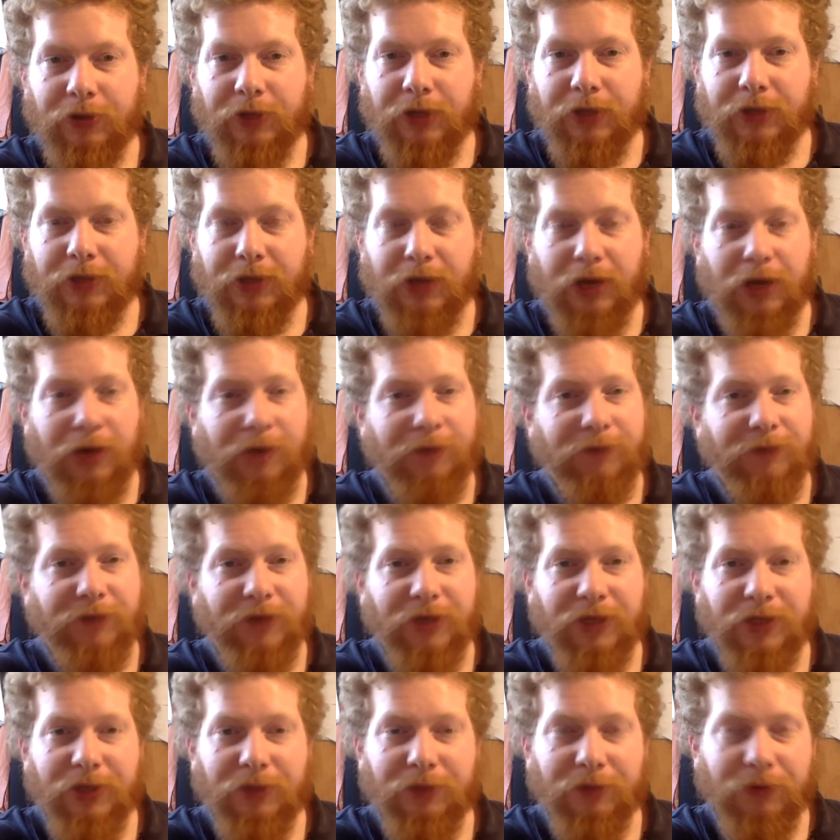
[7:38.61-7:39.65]
That's I'm
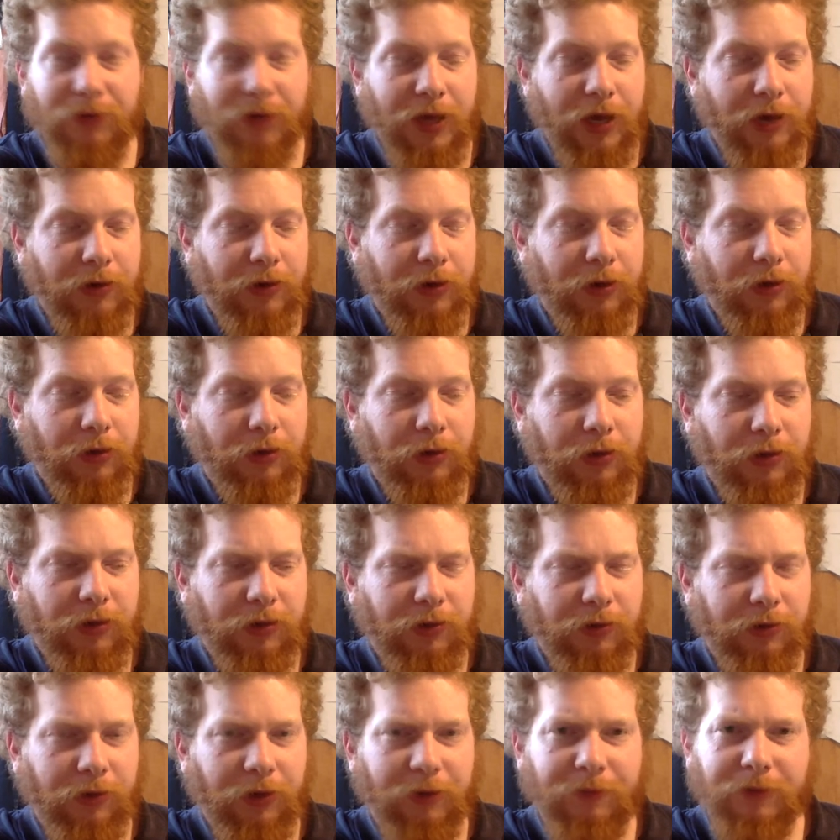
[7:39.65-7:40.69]
finished up for now, and
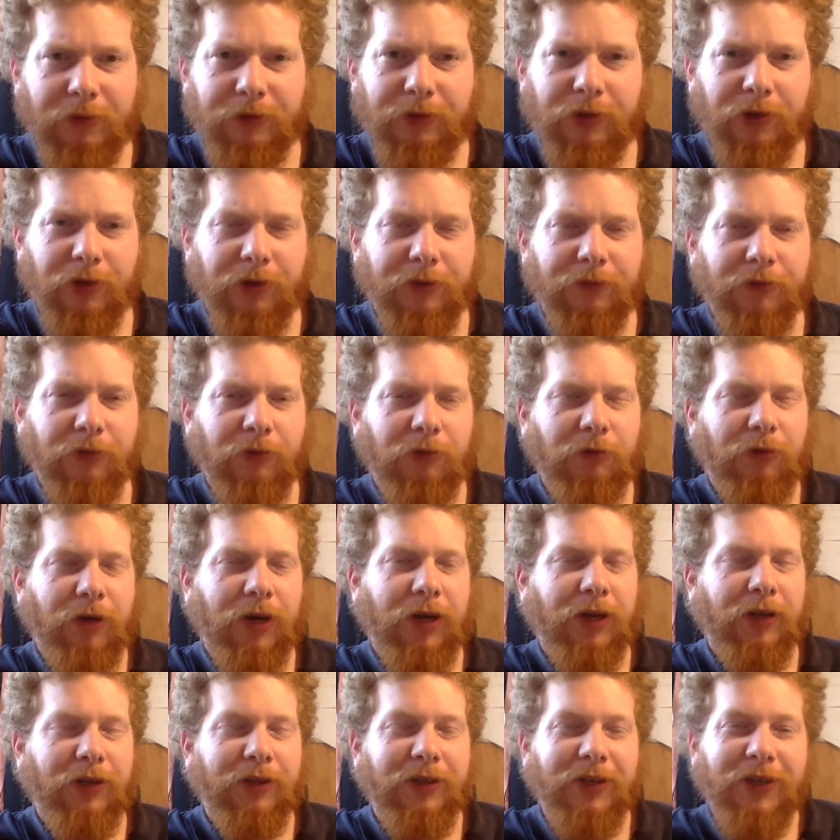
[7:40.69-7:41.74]
oh, I've been talking for a
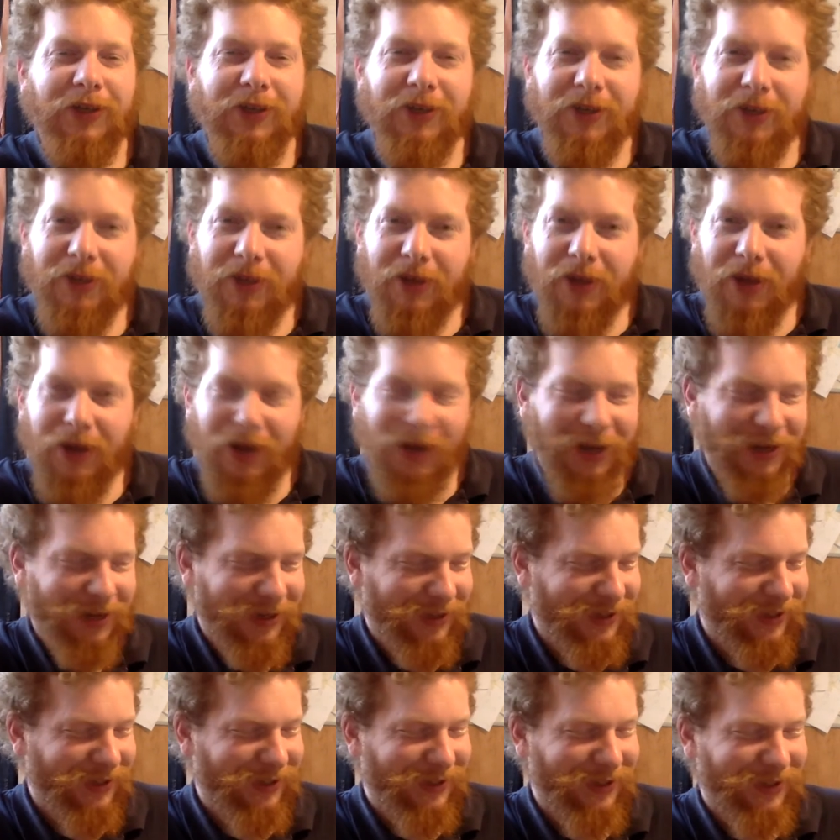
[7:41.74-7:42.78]
while.
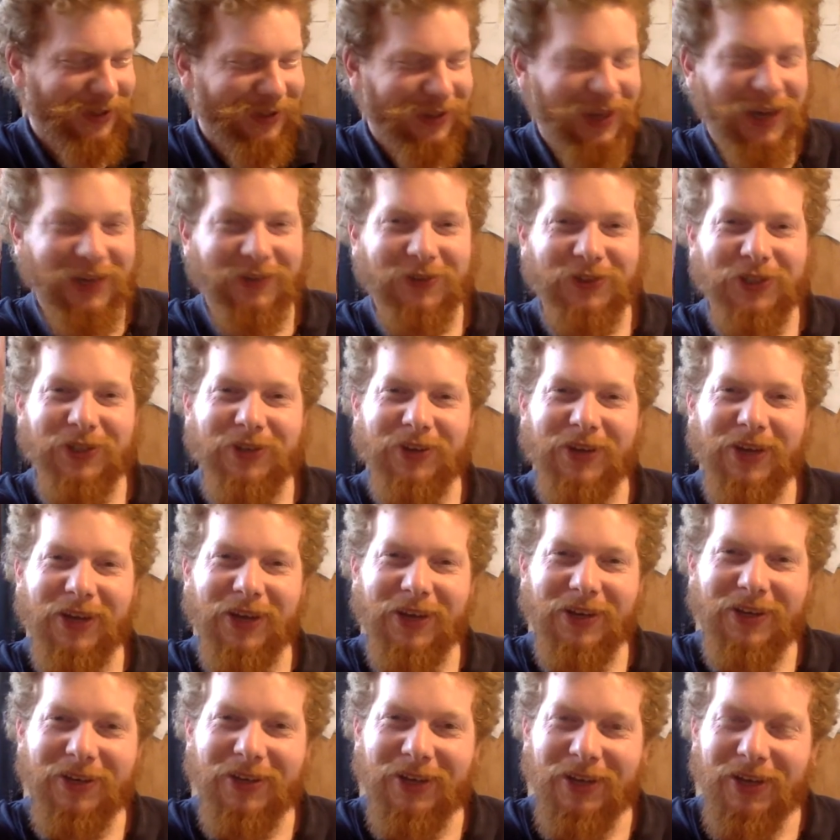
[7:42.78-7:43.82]
Thanks for tuning
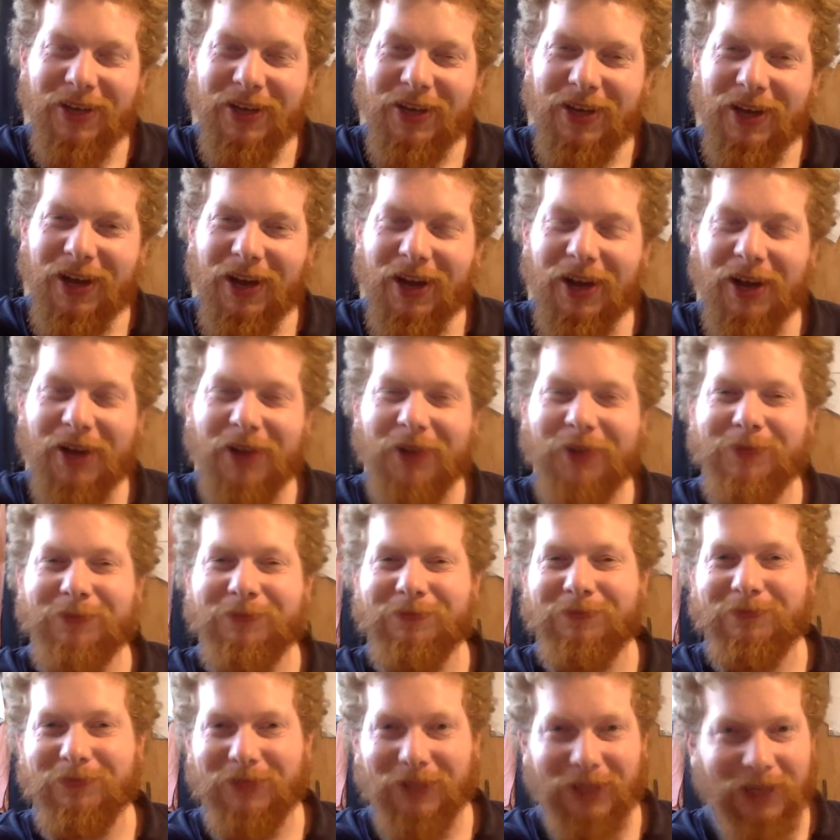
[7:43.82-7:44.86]
in.
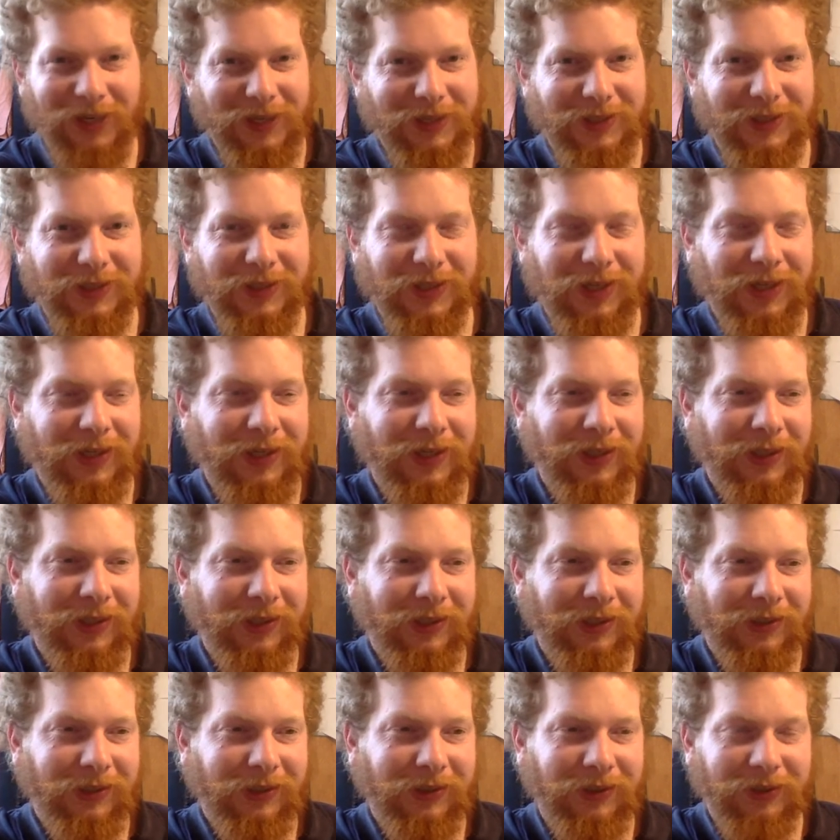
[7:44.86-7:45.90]
Please
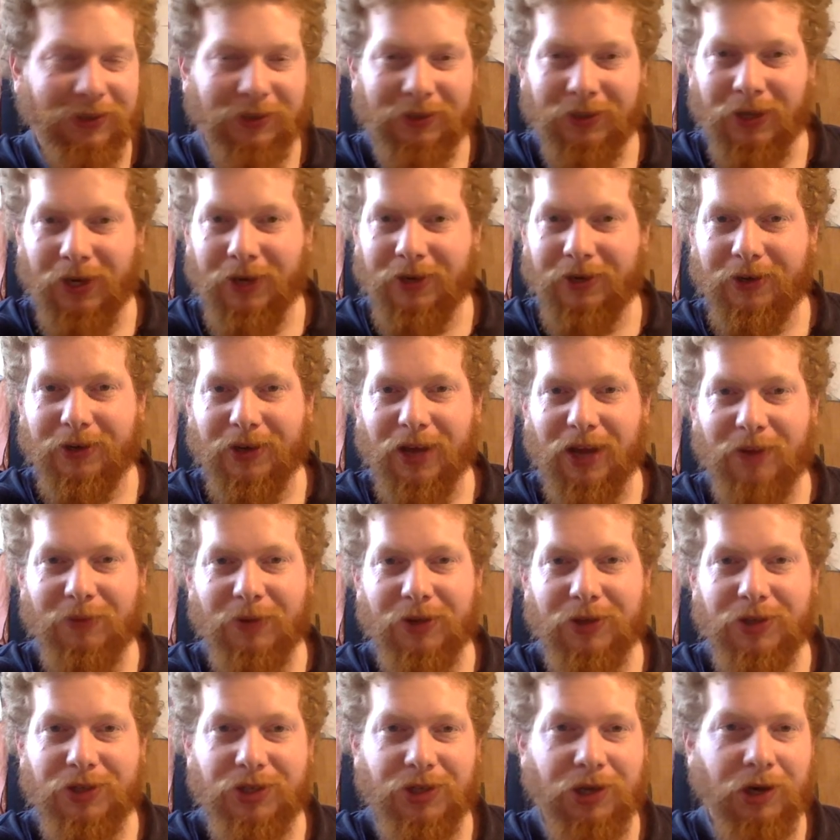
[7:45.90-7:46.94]
like,
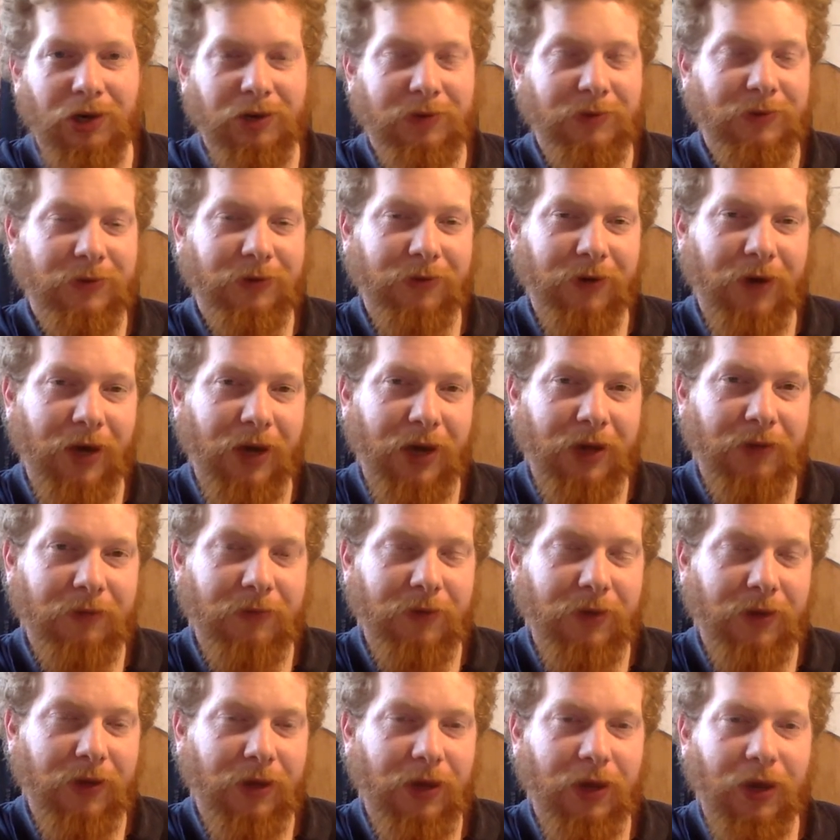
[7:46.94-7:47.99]
comment, share, subscribe,
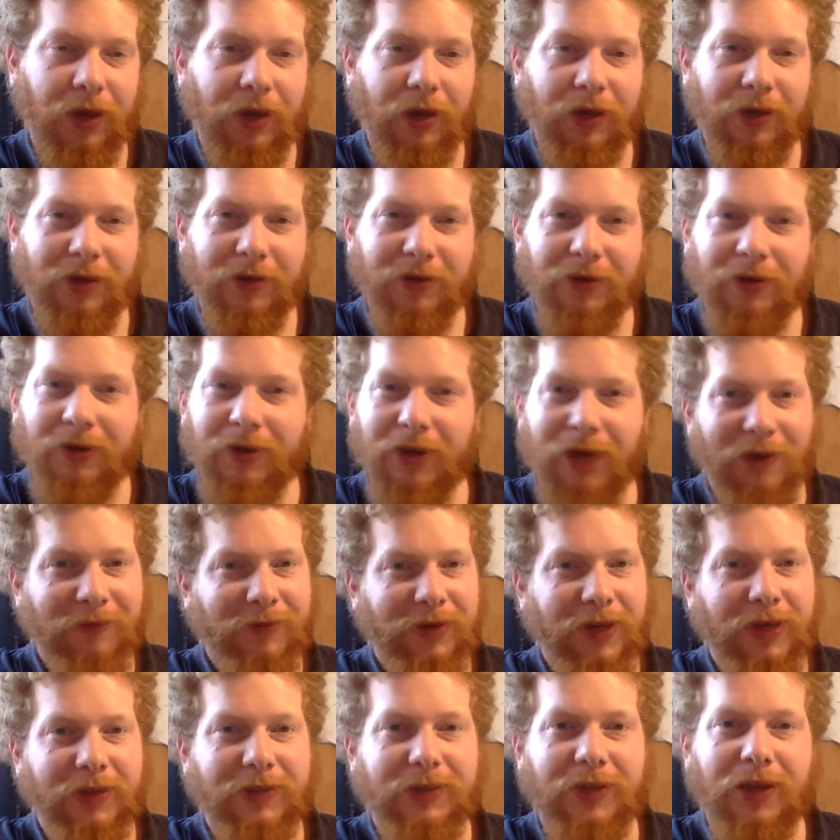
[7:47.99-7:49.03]
and have
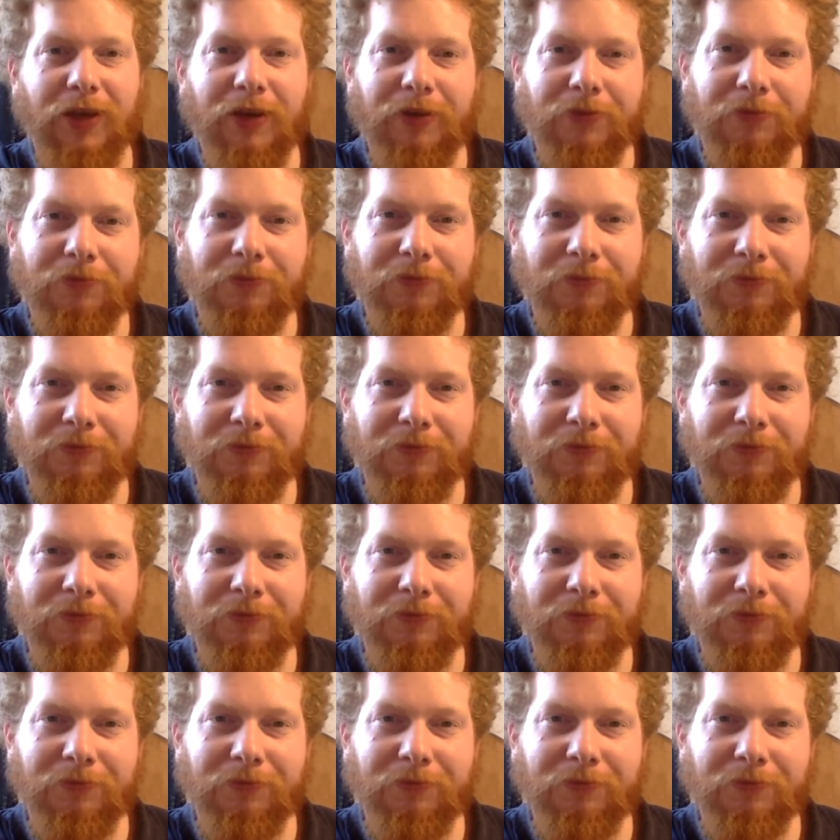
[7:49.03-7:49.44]
a nice day.